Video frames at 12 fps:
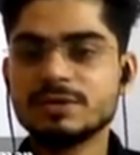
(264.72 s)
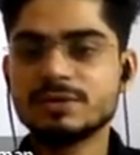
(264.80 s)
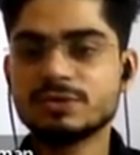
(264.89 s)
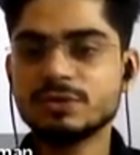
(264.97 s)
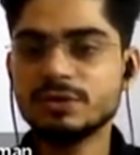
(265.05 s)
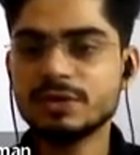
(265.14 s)

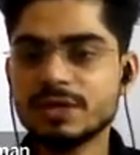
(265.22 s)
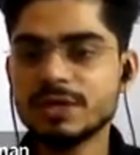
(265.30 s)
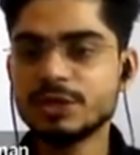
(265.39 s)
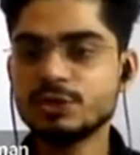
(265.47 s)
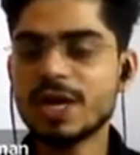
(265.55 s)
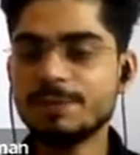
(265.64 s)
So
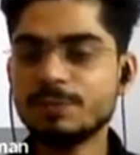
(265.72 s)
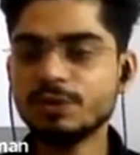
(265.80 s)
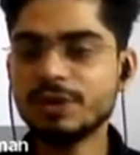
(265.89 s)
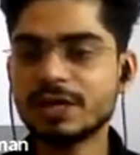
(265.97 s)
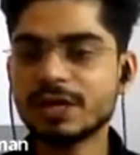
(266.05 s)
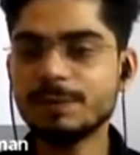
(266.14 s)
you have to
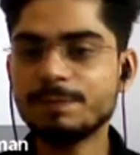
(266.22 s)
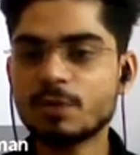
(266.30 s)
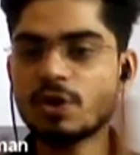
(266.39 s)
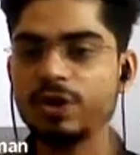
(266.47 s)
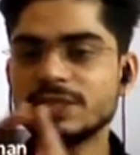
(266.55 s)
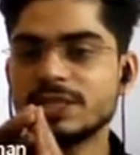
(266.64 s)
club
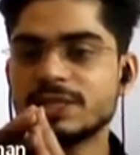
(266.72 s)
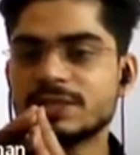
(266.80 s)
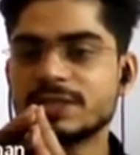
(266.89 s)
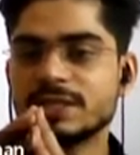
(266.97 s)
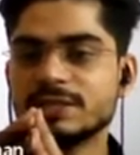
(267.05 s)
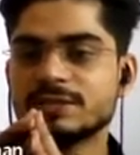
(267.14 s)
all these
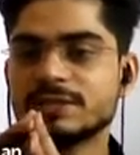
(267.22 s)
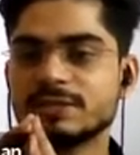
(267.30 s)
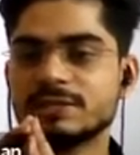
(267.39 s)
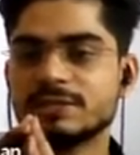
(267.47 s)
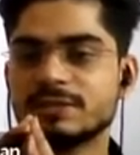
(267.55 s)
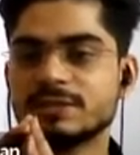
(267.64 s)
things,
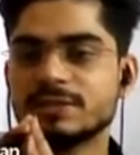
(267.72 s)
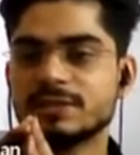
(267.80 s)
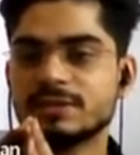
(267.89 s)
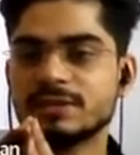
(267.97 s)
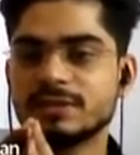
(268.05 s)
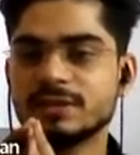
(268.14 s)

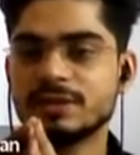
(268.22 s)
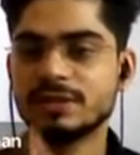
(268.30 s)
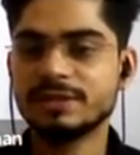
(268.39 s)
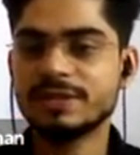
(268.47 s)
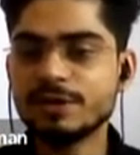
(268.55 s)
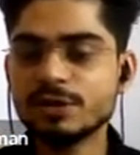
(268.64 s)

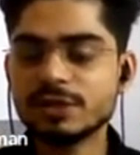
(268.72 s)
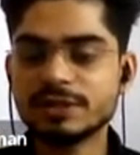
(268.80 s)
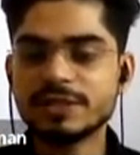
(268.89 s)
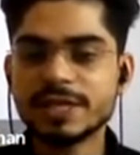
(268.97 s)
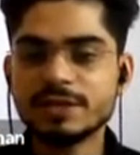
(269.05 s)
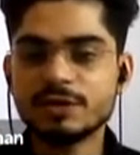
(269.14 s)
then
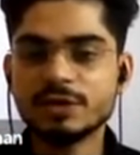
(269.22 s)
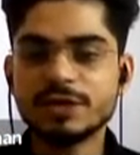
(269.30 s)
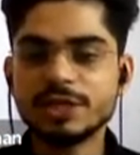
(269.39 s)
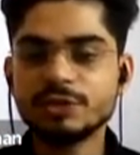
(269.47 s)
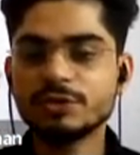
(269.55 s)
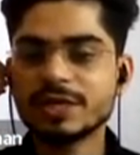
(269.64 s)

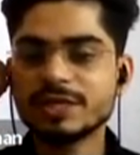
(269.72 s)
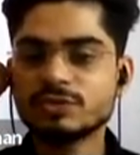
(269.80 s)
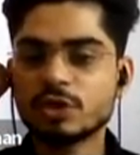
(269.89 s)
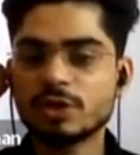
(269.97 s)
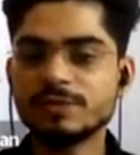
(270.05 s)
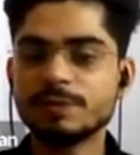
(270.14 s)
only you can
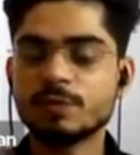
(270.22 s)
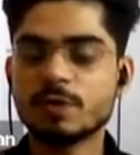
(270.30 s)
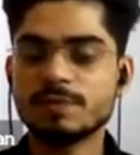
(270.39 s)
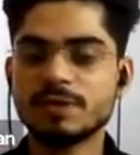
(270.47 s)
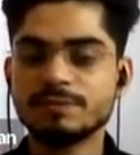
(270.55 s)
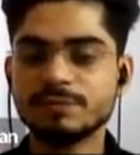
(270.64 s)
solve the
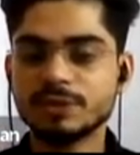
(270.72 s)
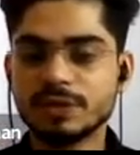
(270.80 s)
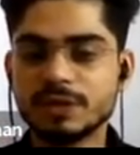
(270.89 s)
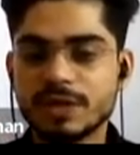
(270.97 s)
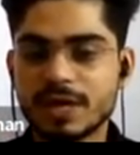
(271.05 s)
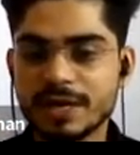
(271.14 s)
problem.
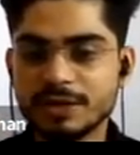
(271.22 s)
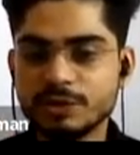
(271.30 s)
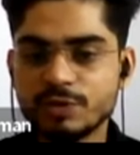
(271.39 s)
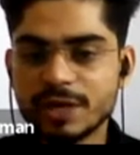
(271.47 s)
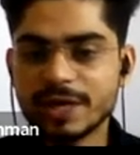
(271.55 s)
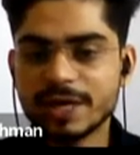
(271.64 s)
You
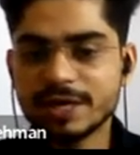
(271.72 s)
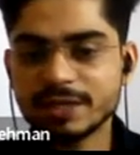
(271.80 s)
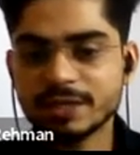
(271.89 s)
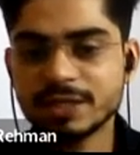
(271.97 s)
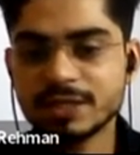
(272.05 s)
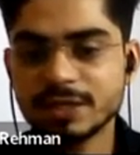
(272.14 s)
are getting
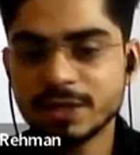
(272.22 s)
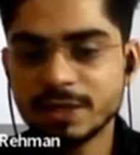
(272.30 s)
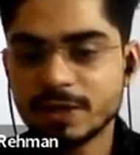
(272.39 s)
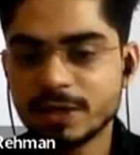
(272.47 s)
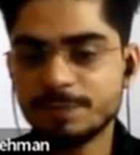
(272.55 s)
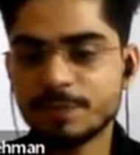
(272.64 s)

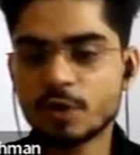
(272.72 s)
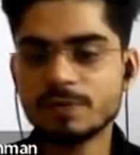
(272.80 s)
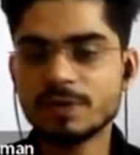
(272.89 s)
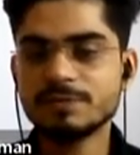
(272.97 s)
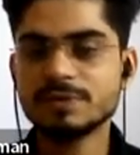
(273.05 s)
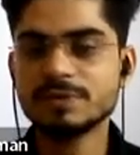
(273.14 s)
the
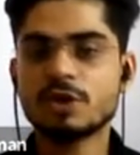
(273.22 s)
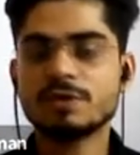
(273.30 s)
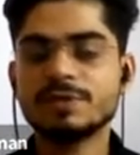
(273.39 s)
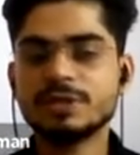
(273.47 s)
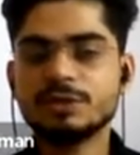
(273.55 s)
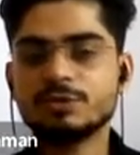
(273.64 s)
problem in
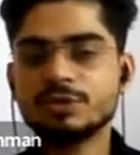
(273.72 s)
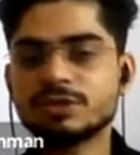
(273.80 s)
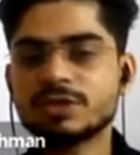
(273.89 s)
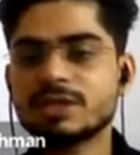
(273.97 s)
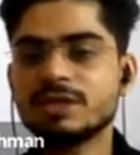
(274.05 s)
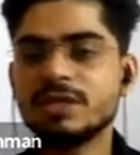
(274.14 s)
solving the
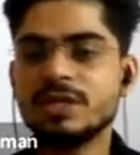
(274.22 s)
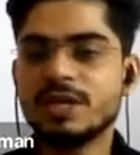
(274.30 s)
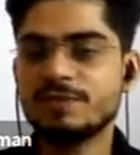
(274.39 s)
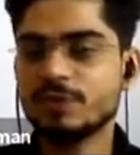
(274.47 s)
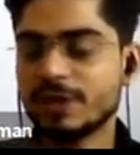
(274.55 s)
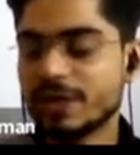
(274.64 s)
question.
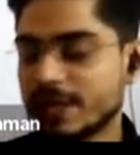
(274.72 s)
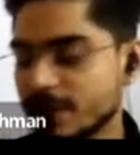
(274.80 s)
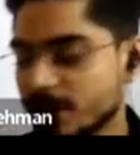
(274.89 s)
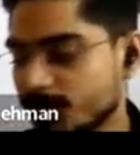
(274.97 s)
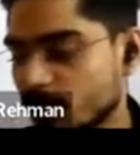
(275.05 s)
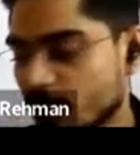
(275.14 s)
If you are
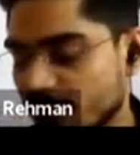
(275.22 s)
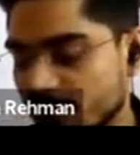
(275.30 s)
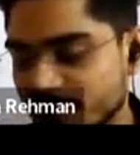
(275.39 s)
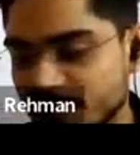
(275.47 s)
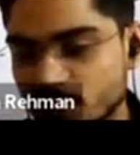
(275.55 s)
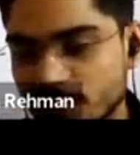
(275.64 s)
getting the
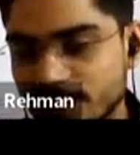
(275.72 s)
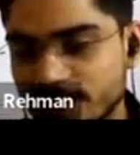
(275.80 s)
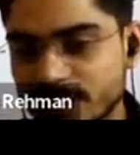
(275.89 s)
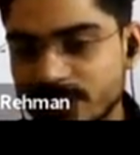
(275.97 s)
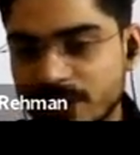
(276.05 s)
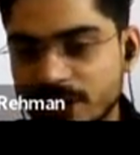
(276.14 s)
problem in
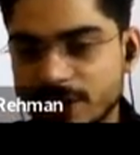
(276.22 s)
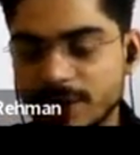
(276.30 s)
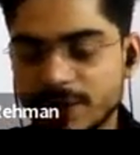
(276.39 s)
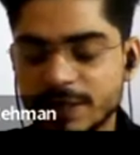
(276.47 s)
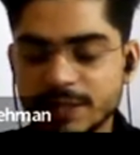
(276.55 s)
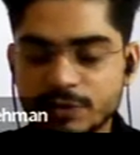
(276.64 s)
solving
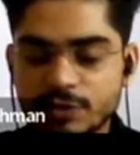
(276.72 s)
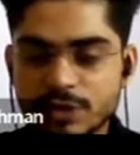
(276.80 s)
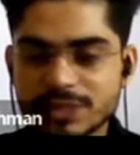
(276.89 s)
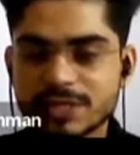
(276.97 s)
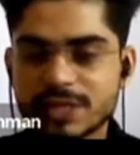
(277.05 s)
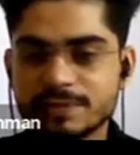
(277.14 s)
in
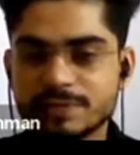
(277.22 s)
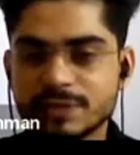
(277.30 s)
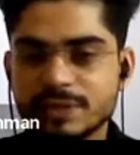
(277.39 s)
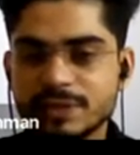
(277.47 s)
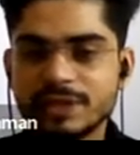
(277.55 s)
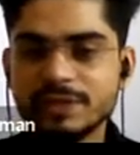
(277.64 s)
concepts,
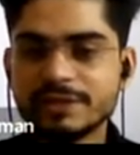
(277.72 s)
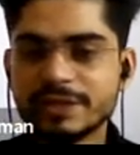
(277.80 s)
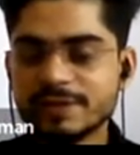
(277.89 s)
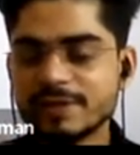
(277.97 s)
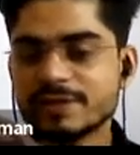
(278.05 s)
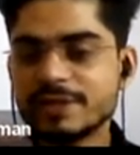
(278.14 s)
then
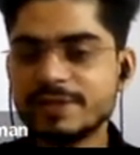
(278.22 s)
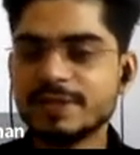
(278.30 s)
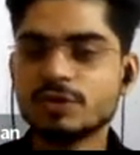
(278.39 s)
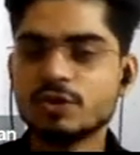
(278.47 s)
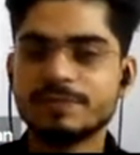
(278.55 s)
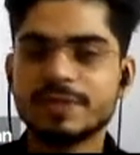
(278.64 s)
there is a
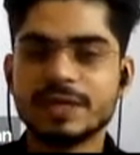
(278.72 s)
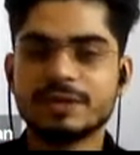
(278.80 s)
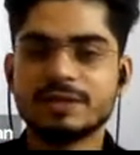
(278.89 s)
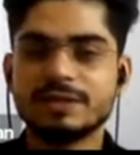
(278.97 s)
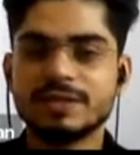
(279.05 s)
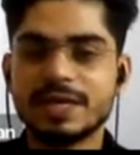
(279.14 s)
reason of
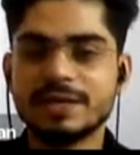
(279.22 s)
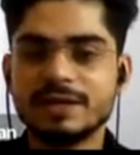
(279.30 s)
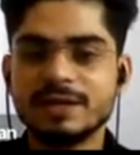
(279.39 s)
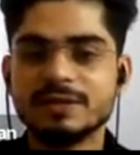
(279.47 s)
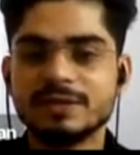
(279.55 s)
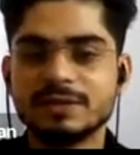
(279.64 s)
that
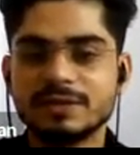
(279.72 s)
now.